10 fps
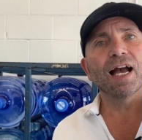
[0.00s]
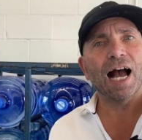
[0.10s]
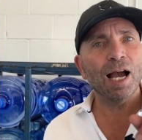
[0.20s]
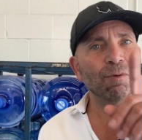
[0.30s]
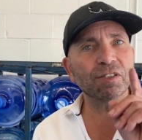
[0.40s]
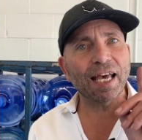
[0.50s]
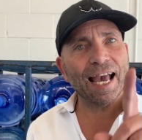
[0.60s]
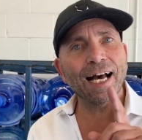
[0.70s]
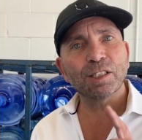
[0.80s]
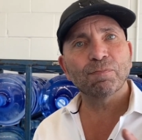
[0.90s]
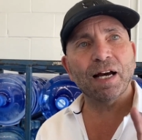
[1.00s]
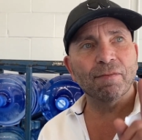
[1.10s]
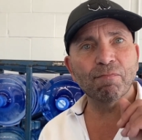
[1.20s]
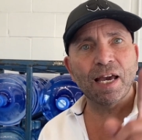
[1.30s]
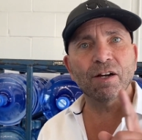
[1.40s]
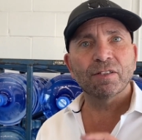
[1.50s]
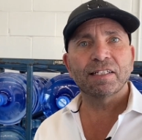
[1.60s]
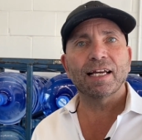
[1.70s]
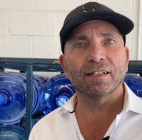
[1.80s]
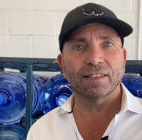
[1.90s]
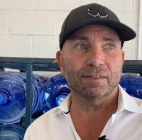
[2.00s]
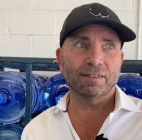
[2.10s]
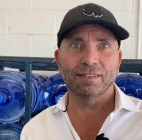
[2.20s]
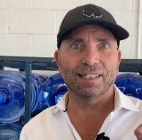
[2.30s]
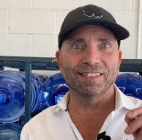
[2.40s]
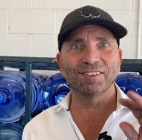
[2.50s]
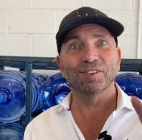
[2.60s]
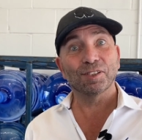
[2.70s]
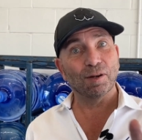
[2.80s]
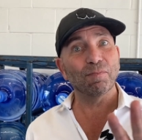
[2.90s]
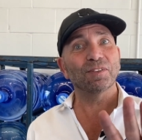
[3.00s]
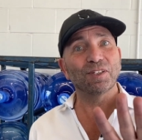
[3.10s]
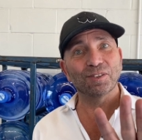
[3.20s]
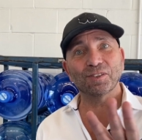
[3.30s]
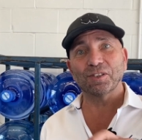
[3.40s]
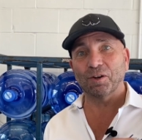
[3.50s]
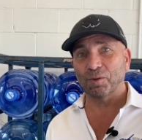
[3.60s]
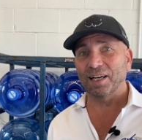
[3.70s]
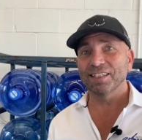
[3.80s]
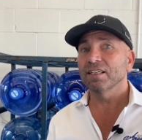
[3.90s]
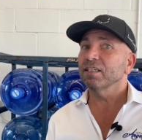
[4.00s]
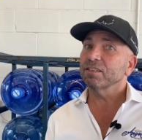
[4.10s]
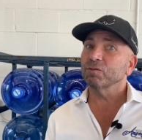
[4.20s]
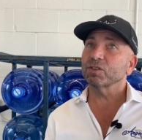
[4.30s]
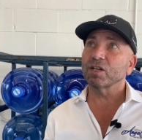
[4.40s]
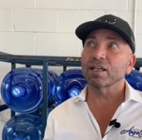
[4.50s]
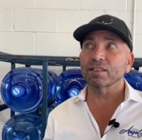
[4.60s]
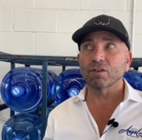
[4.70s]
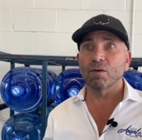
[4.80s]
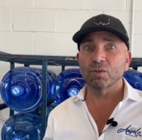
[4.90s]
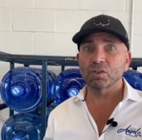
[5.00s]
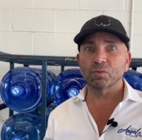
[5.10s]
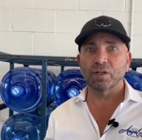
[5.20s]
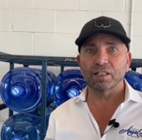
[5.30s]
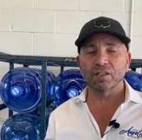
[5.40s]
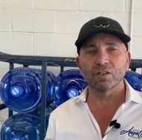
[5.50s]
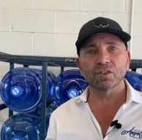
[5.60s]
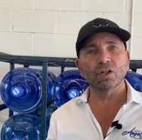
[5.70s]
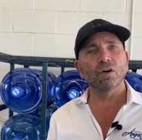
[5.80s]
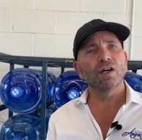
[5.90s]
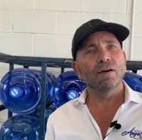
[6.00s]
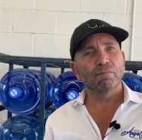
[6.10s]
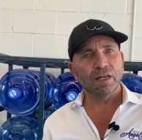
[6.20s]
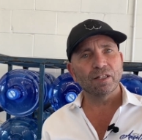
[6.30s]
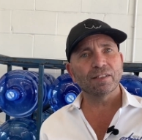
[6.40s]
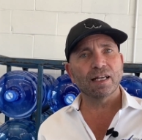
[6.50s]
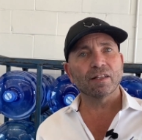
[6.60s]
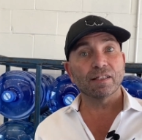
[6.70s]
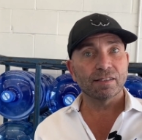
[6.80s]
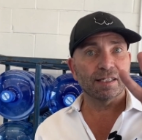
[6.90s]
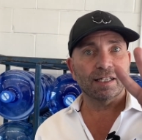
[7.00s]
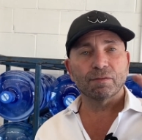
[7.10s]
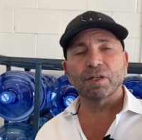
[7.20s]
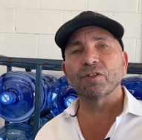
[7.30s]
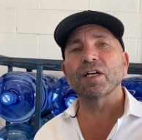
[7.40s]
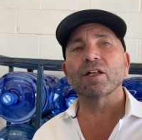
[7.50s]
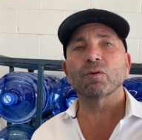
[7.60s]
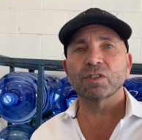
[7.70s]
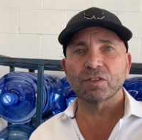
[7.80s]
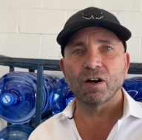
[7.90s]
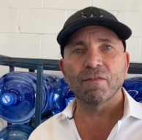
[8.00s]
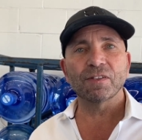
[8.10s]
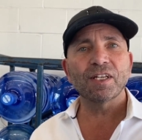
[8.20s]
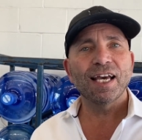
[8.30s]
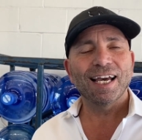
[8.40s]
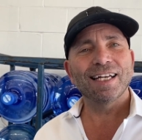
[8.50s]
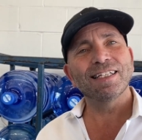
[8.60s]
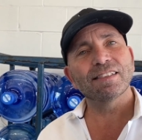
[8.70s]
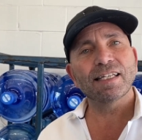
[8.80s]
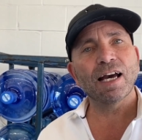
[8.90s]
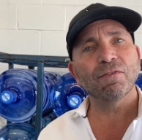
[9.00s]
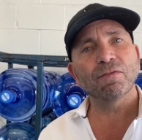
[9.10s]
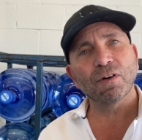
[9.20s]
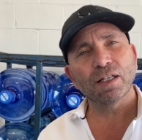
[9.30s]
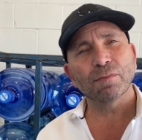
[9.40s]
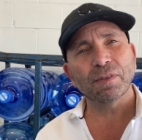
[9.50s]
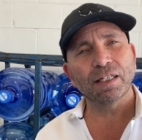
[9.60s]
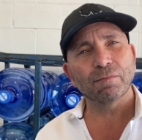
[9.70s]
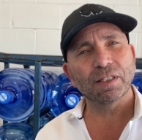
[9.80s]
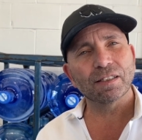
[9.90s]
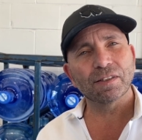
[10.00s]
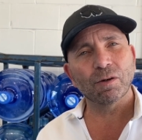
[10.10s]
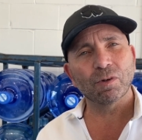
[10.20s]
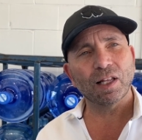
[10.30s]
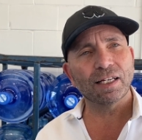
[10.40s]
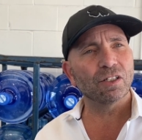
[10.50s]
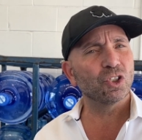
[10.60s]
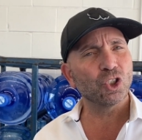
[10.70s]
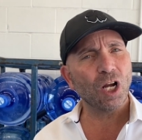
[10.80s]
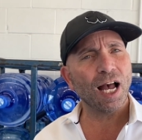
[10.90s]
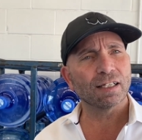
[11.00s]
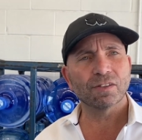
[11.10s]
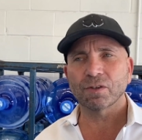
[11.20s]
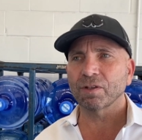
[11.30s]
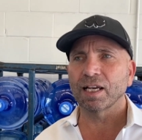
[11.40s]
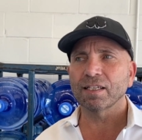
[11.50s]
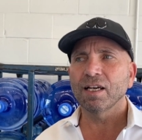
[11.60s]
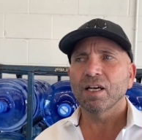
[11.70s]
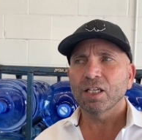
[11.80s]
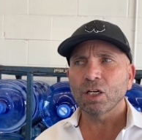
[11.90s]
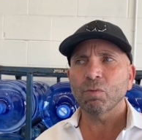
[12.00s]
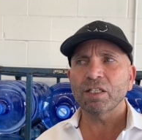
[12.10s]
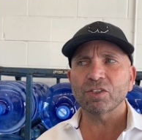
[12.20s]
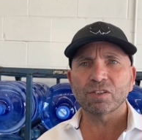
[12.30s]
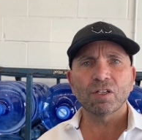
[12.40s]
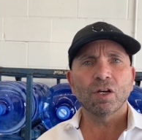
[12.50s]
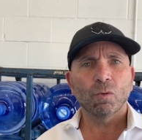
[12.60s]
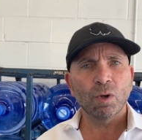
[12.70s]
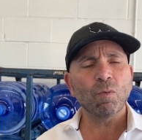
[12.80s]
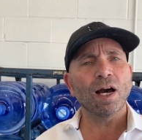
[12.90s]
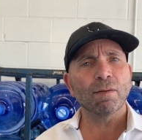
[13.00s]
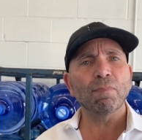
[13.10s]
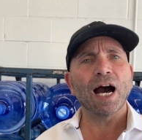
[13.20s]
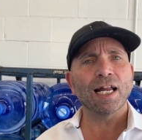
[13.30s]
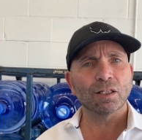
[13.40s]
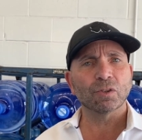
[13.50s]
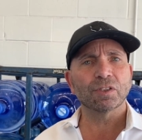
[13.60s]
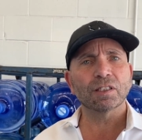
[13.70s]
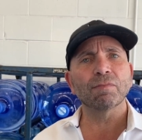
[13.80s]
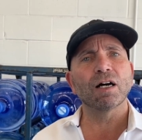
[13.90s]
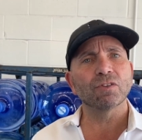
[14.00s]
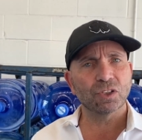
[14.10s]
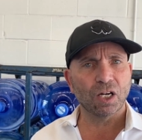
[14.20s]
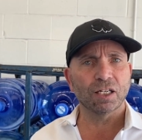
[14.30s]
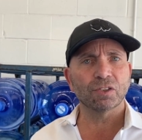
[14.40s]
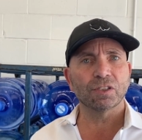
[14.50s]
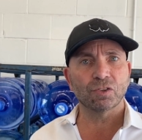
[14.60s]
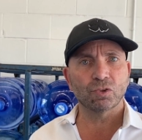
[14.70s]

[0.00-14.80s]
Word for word: I was asked by Mayor Daley, you know, that was a couple years ago, right? We were talking almost twenty years ago. Mayor Daley, the second Mayor Daley, was in office, and his staff invited me in because they were like shocked. They were like, you know, we just, we want a bottler to come out and talk to us